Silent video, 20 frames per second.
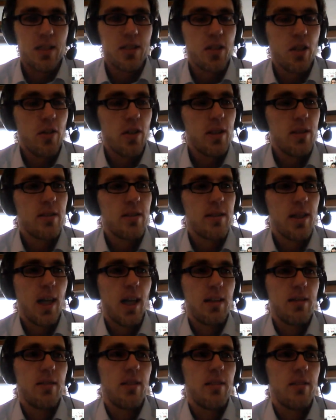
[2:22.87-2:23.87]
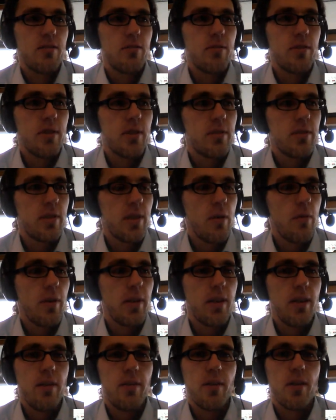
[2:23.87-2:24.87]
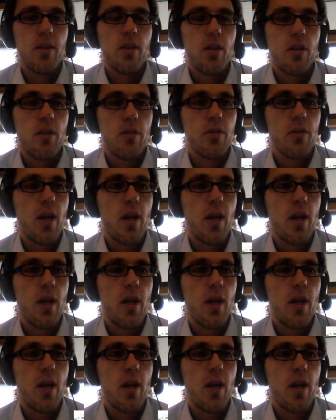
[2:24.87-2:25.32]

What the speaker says: So it started several years ago.